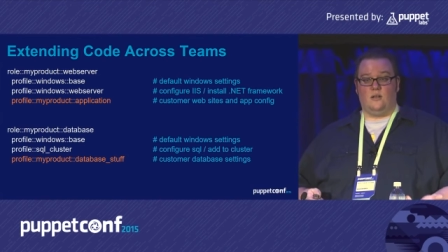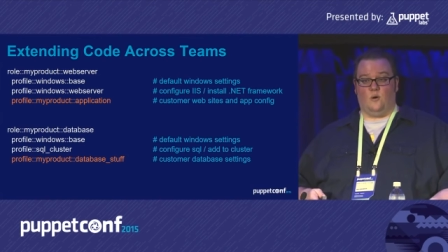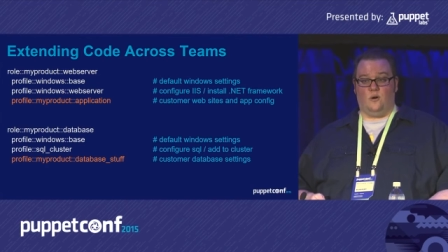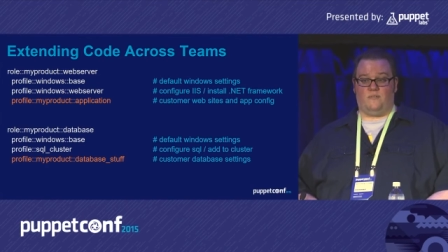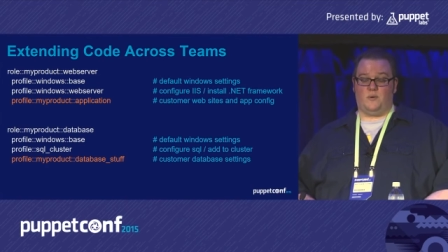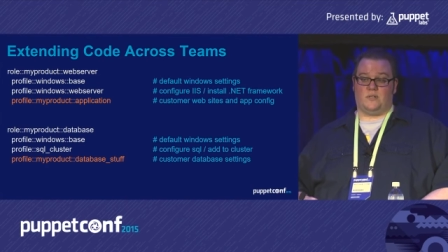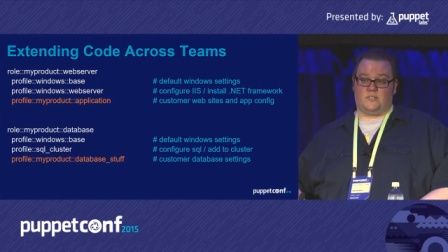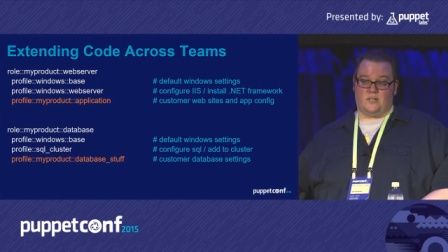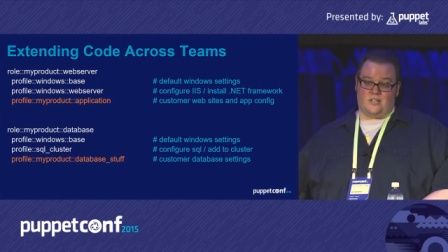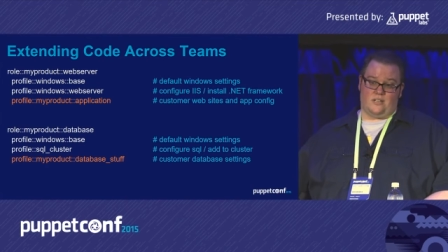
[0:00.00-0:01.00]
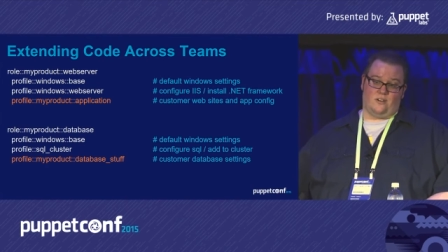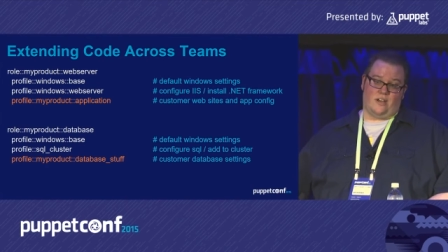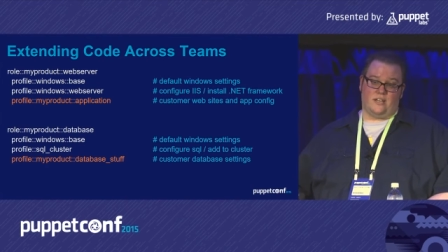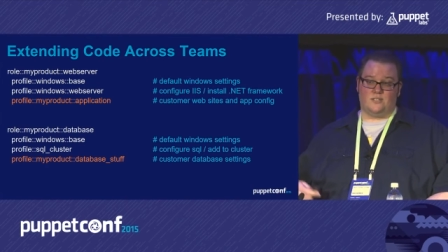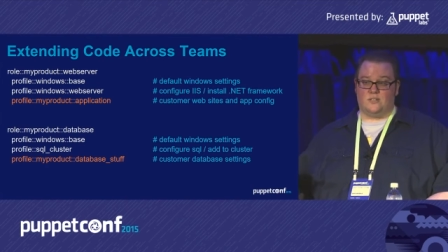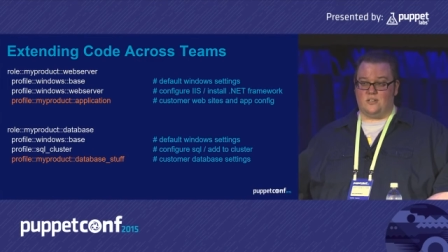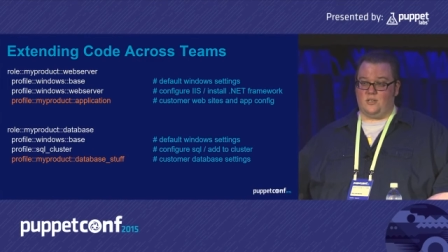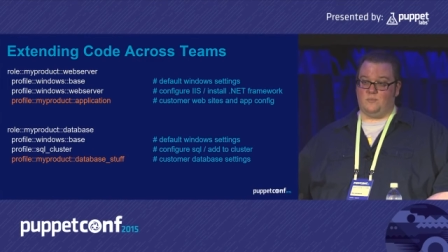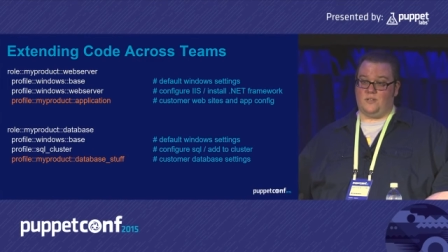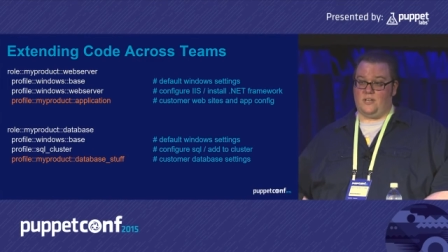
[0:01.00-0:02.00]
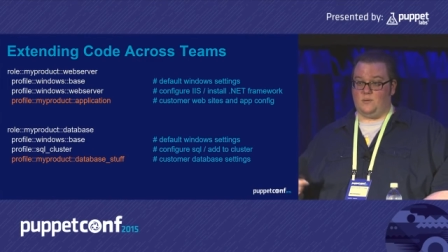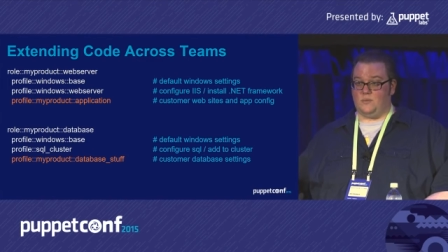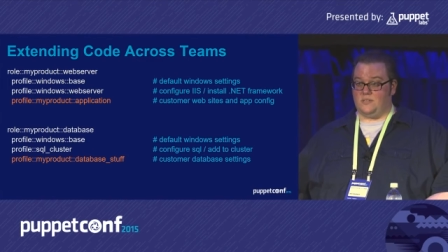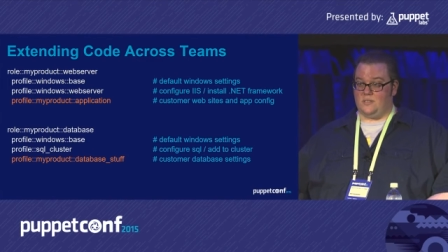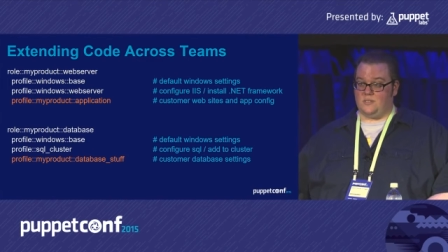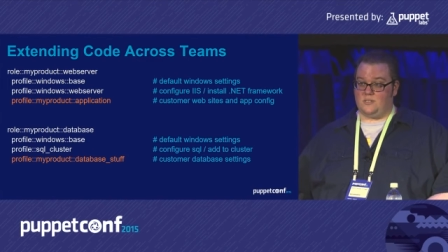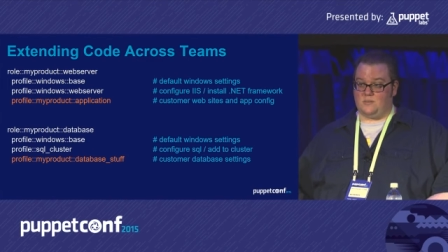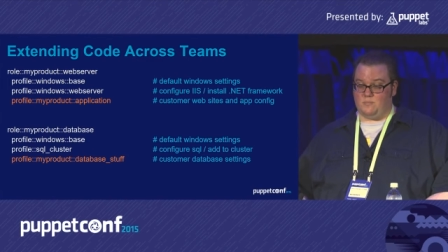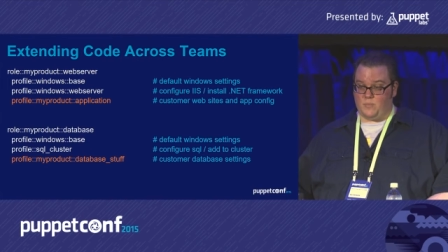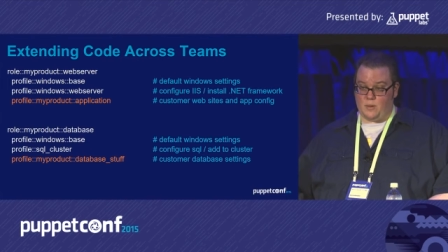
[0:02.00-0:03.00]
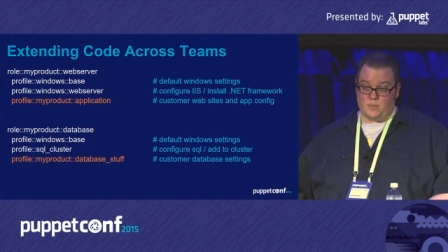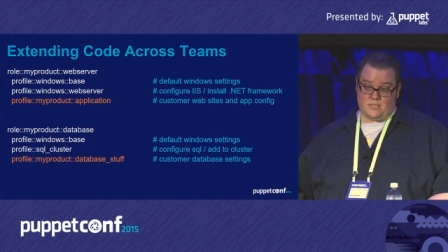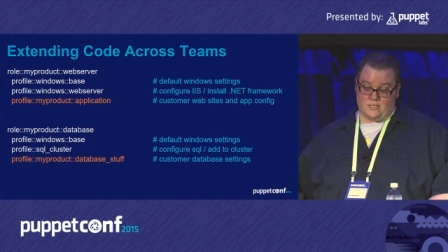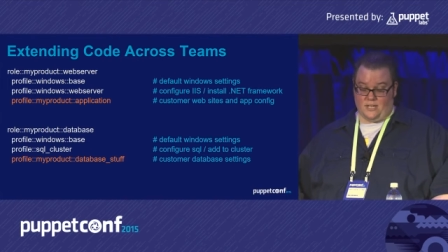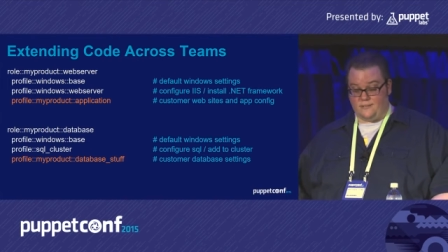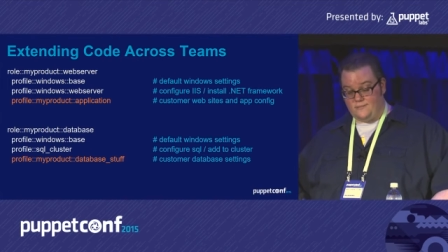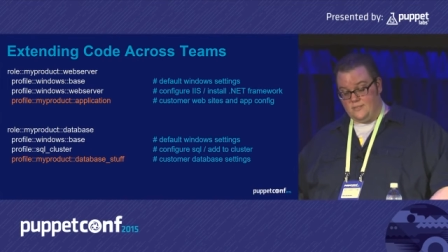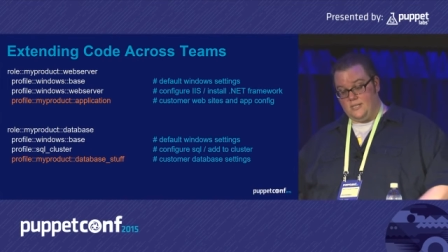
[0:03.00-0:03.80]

Or if you want to start getting your hands dirty and playing with this Puppet stuff,